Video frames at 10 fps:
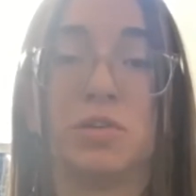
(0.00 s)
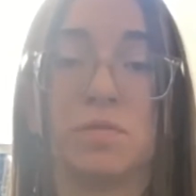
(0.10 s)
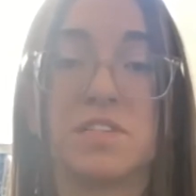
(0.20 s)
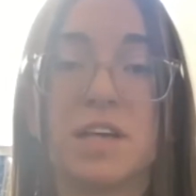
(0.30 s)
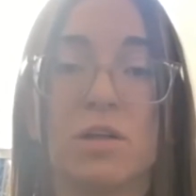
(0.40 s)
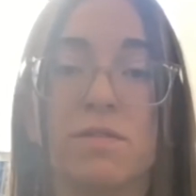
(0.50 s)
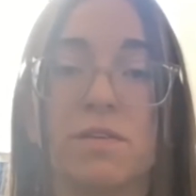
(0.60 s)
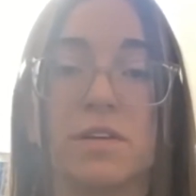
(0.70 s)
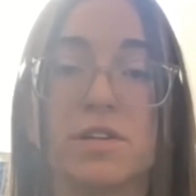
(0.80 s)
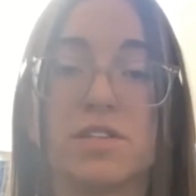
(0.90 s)
of self,
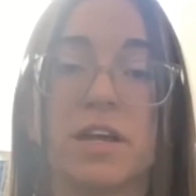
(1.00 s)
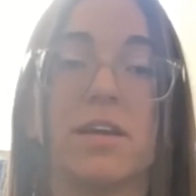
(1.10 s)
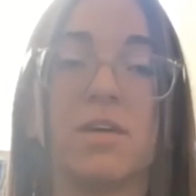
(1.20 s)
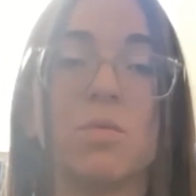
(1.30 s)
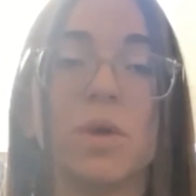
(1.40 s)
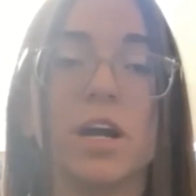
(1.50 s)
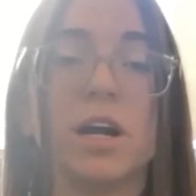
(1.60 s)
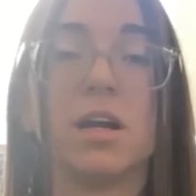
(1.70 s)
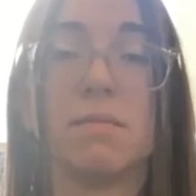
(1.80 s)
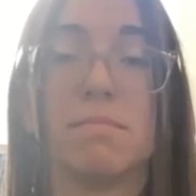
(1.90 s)
understanding
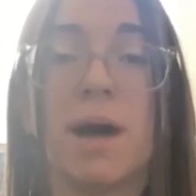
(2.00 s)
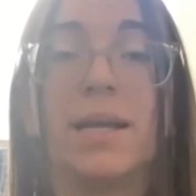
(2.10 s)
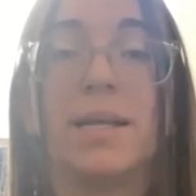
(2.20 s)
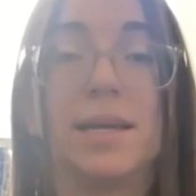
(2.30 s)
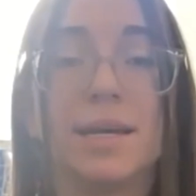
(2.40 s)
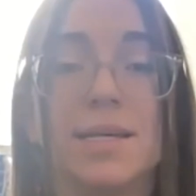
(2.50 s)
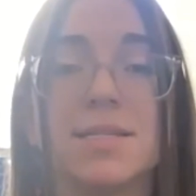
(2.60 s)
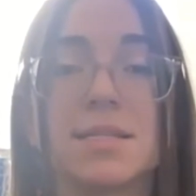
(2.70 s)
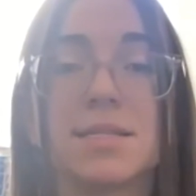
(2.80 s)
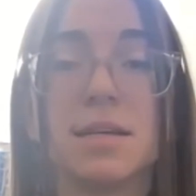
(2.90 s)
where mine
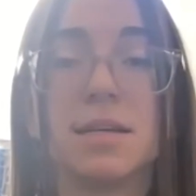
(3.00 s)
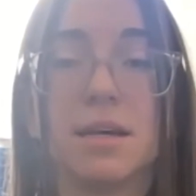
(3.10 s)
is.